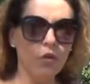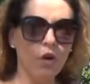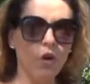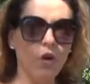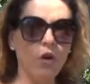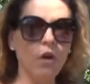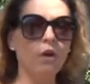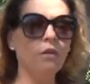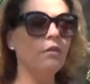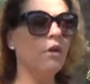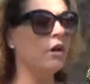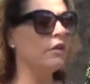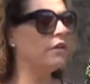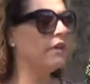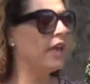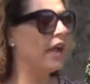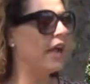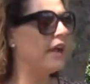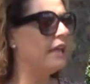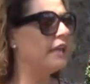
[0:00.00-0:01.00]
all around
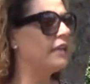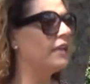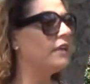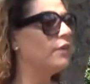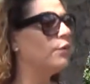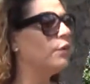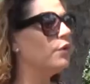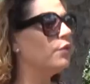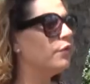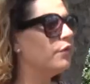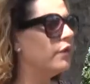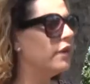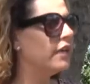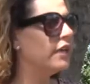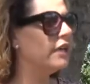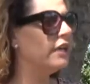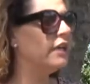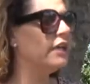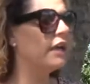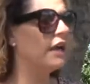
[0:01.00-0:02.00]
the island, and we
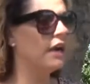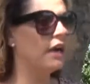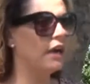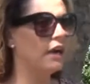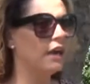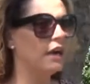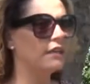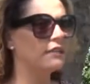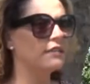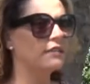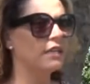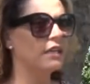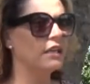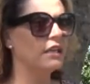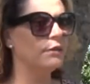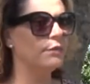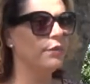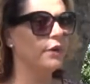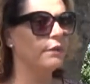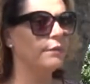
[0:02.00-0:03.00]
really are asking
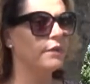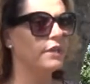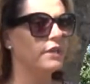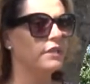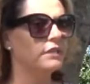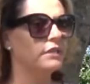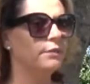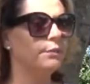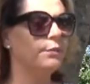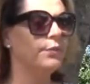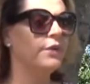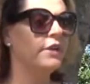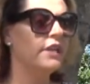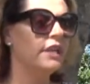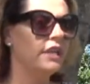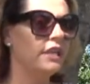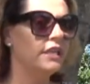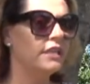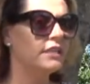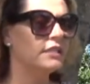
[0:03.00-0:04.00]
the public to
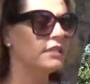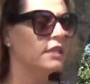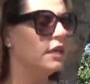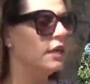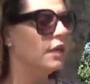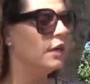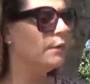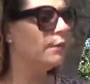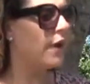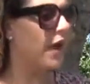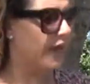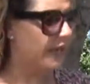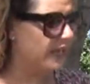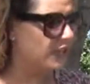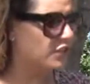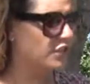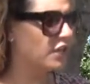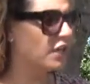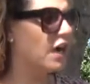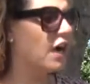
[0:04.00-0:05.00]
please
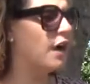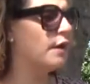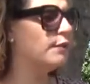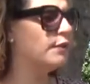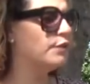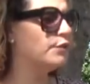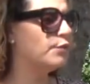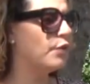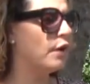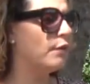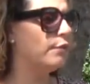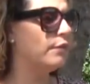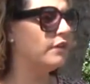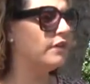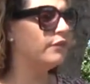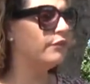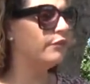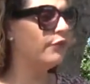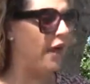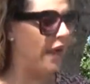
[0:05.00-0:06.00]
package your garbage
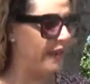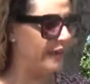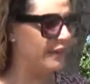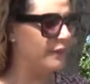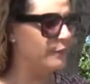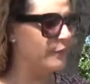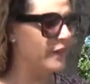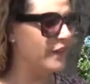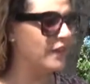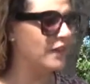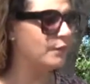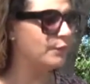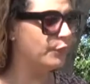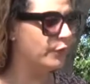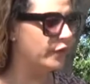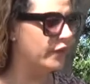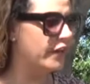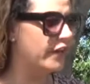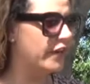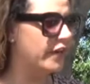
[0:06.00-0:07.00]
properly, find a bin and
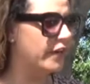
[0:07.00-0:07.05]
put it